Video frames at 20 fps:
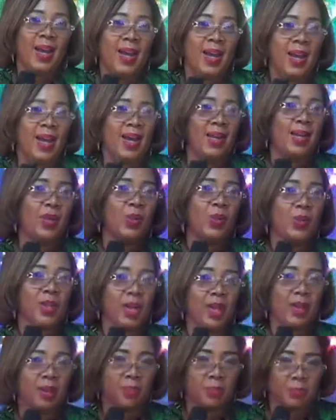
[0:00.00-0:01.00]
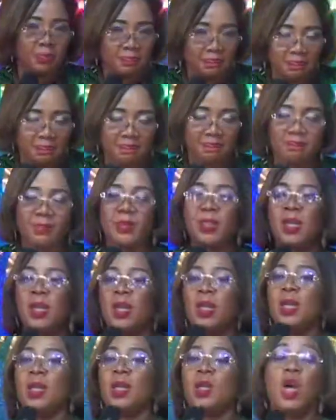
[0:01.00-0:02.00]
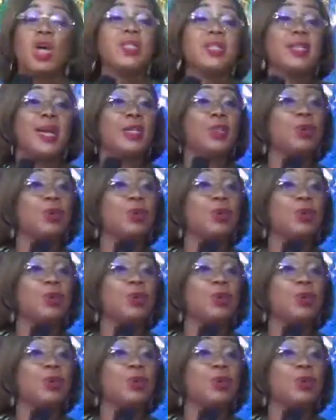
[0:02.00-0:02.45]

Hallelujah. God said I should